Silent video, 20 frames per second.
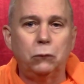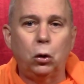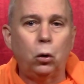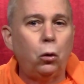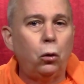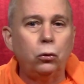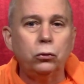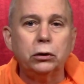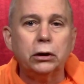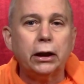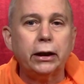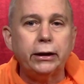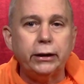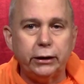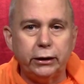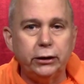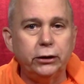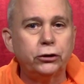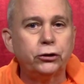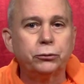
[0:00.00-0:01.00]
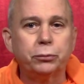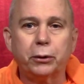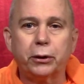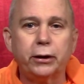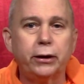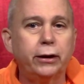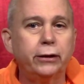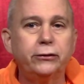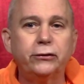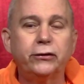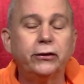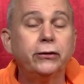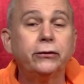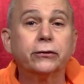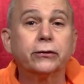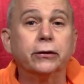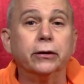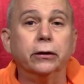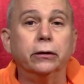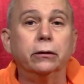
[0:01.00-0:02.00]
only Ishvara
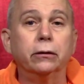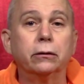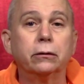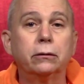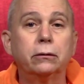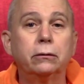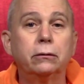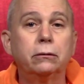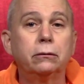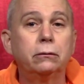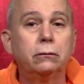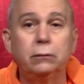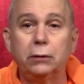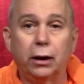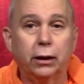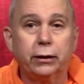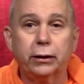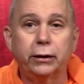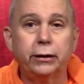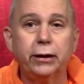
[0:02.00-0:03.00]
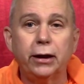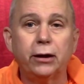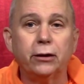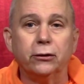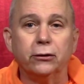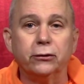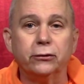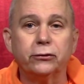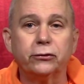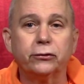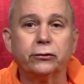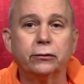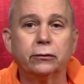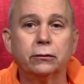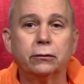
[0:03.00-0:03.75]
existed, nothing else.